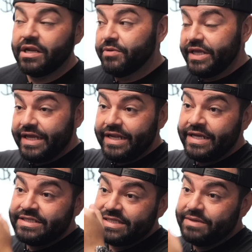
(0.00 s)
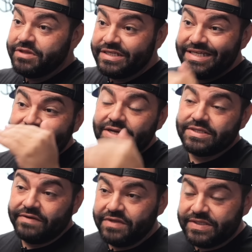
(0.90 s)
gonna get into some of the details
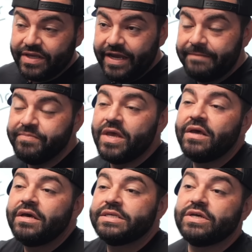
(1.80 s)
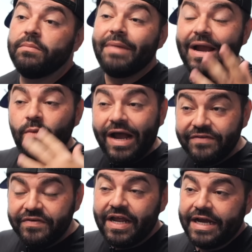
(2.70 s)
of this, okay? So my
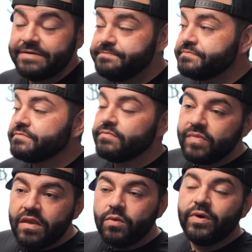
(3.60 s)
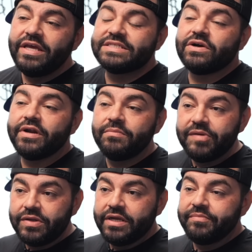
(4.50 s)
wife and I, we started
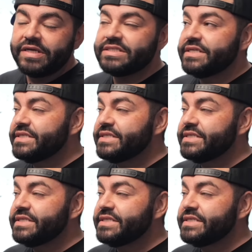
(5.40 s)
building a business.